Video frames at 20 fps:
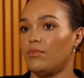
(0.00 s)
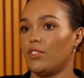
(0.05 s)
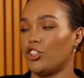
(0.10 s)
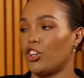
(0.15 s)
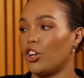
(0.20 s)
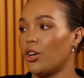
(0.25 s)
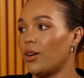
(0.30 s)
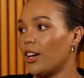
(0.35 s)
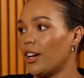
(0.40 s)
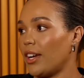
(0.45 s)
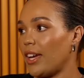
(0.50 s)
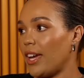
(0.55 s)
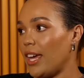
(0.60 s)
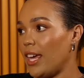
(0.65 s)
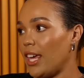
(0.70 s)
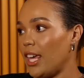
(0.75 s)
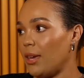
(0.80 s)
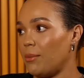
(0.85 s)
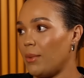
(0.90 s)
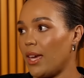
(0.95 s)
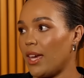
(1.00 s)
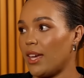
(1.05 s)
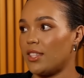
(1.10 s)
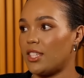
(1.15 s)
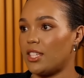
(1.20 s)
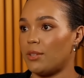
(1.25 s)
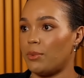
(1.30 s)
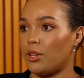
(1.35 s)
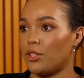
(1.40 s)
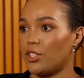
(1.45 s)
grow our game
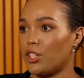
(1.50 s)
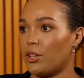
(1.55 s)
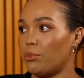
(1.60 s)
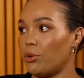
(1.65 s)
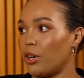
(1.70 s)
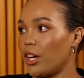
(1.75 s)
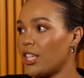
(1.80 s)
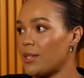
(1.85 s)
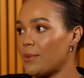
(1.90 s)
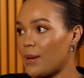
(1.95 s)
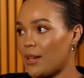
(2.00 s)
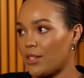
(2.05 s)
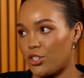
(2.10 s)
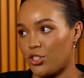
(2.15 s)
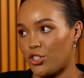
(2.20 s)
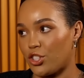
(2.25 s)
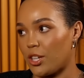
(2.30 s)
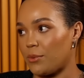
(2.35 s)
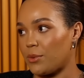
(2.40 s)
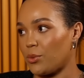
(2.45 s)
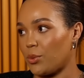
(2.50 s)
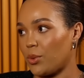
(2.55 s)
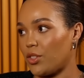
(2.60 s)
and to build our brand sponsorships,